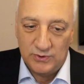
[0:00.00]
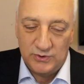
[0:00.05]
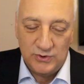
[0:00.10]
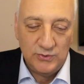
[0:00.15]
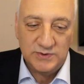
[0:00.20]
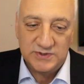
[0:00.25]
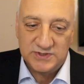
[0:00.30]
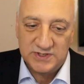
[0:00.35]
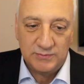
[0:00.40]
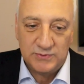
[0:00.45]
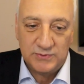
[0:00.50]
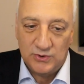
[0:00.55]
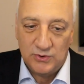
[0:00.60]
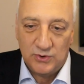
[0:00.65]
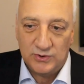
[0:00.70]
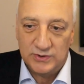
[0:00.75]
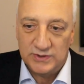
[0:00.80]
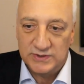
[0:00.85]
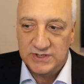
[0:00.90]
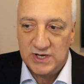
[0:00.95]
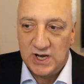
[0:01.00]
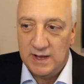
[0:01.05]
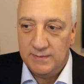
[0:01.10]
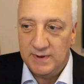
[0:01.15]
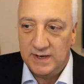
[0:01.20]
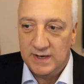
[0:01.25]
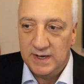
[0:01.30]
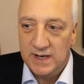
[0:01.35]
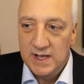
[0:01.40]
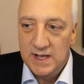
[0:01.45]
doing something all the
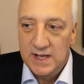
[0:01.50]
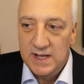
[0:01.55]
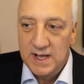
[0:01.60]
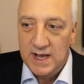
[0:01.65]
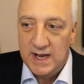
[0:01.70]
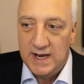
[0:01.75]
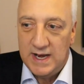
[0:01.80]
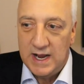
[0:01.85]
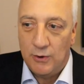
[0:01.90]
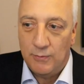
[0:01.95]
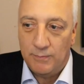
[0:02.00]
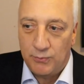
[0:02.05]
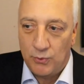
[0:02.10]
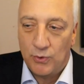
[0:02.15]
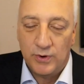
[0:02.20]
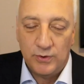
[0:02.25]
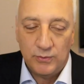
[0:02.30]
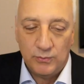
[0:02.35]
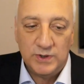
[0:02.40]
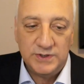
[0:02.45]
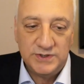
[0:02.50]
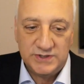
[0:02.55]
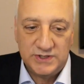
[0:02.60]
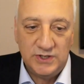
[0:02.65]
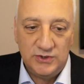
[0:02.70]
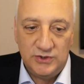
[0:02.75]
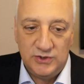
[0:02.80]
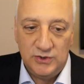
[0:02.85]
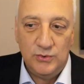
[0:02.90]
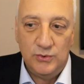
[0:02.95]
time. And and how important it
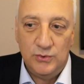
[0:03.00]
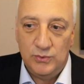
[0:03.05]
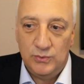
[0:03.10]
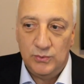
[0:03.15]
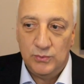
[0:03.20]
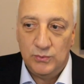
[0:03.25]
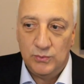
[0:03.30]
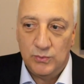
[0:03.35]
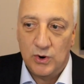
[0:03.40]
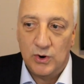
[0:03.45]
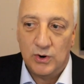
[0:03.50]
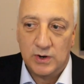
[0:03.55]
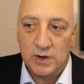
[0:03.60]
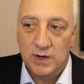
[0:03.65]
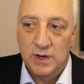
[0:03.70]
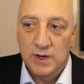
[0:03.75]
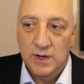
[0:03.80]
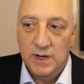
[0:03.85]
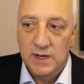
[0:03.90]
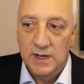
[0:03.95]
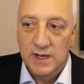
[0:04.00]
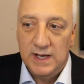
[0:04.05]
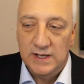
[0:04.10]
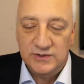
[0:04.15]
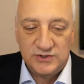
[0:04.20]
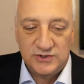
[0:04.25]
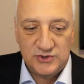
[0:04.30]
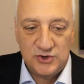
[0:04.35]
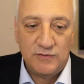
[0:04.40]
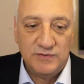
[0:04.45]
was to do work
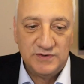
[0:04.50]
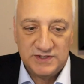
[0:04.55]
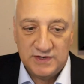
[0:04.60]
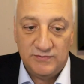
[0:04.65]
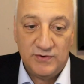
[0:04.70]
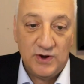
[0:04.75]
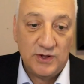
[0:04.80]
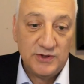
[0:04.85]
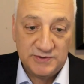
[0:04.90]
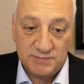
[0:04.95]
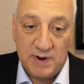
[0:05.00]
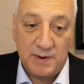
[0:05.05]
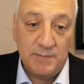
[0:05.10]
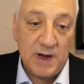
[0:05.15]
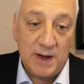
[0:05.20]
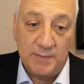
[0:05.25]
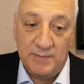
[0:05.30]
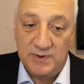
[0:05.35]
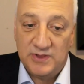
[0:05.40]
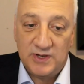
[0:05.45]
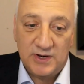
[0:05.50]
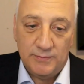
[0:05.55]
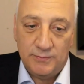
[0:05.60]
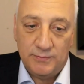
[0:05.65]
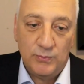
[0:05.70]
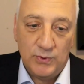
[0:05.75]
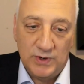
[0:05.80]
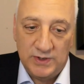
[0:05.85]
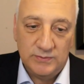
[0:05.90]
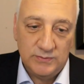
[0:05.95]
in service of others. My mom ended up
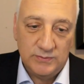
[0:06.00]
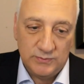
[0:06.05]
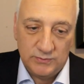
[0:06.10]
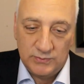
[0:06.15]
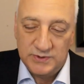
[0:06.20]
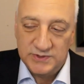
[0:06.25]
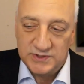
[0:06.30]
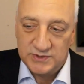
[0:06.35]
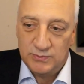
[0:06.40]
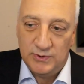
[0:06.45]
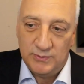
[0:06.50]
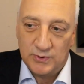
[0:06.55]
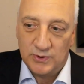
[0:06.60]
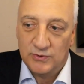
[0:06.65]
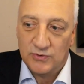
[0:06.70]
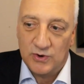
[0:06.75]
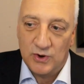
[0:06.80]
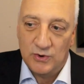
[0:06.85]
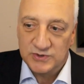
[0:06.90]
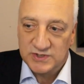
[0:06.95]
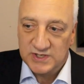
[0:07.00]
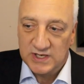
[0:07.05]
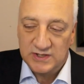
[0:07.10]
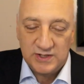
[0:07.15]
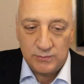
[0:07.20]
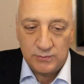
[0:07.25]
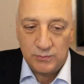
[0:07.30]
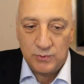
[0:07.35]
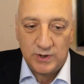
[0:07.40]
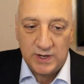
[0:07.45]
when once we were grown,
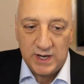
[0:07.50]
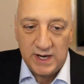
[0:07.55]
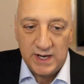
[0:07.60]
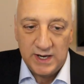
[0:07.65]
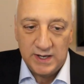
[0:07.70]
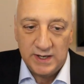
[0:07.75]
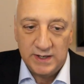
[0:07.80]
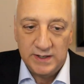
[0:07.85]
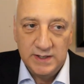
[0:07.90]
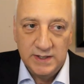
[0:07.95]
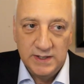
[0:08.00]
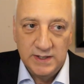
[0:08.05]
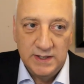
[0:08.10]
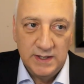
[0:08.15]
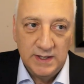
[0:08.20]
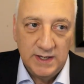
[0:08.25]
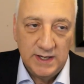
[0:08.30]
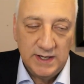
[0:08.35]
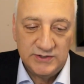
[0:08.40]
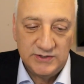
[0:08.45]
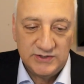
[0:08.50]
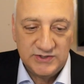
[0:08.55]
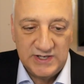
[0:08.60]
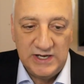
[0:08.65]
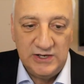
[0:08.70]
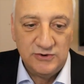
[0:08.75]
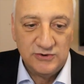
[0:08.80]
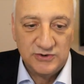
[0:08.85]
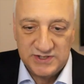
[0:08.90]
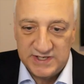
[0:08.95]
she ended up working in a in a
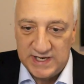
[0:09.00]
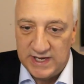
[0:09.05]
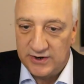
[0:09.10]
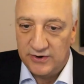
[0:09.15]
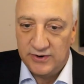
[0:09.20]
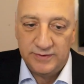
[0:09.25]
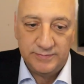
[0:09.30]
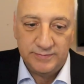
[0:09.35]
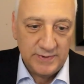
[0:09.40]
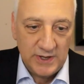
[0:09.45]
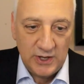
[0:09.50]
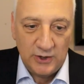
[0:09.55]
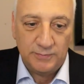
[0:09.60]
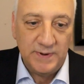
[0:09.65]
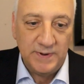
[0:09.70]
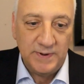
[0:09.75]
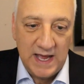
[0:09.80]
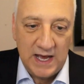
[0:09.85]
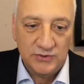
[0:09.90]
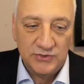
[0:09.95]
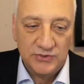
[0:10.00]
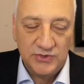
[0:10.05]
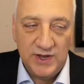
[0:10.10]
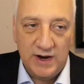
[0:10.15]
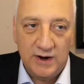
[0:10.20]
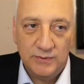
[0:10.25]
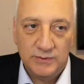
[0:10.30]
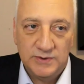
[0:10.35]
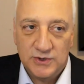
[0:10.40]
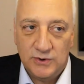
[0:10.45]
senior center, helping out
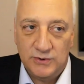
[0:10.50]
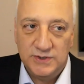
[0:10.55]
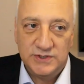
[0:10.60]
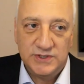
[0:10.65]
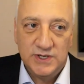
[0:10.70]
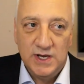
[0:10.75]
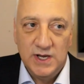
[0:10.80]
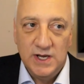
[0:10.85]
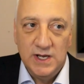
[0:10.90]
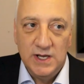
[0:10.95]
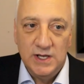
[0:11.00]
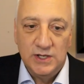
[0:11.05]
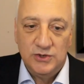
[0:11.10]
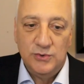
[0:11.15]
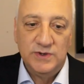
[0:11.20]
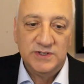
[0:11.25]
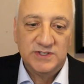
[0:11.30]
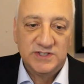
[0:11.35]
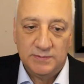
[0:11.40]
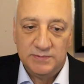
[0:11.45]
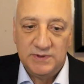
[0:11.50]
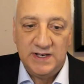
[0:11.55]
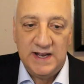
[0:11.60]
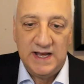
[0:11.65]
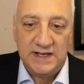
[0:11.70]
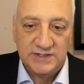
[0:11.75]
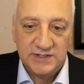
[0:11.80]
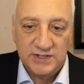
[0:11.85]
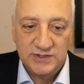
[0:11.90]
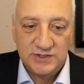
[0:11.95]
there. It was always doing
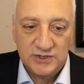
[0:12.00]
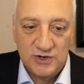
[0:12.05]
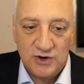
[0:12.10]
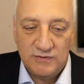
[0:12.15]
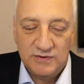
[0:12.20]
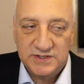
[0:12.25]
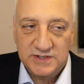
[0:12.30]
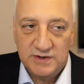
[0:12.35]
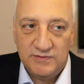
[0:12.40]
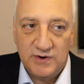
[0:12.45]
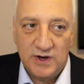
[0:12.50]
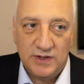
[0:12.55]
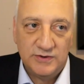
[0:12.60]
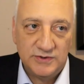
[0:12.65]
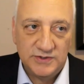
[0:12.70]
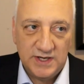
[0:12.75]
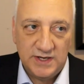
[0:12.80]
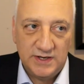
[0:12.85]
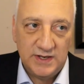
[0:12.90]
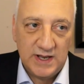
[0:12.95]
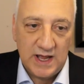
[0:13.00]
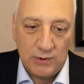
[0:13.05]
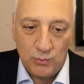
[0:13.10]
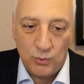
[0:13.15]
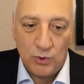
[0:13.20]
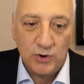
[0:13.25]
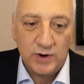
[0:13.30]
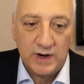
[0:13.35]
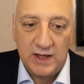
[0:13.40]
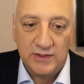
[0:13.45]
something that's in service of others and
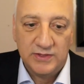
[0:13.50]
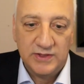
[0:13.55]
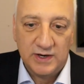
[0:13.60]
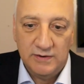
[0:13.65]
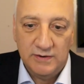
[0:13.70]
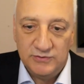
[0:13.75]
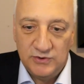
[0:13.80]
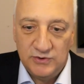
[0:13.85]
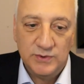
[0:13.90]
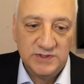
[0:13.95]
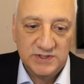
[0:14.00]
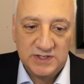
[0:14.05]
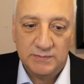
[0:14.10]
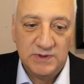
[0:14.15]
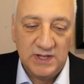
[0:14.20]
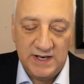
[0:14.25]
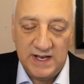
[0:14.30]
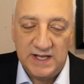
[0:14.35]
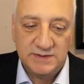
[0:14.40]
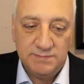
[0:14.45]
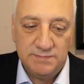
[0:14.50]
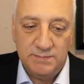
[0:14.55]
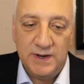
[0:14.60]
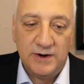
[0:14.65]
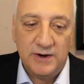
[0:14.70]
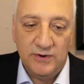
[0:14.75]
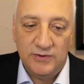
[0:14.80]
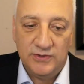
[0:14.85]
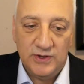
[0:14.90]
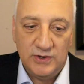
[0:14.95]
that work ethic of doing something that's
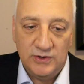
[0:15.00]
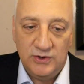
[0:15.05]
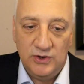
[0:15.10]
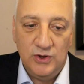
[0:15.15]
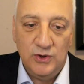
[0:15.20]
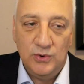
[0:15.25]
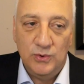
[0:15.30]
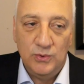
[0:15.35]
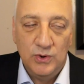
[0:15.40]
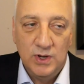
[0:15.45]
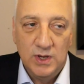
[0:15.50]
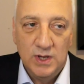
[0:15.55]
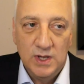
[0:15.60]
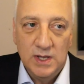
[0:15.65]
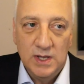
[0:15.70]
bigger than you,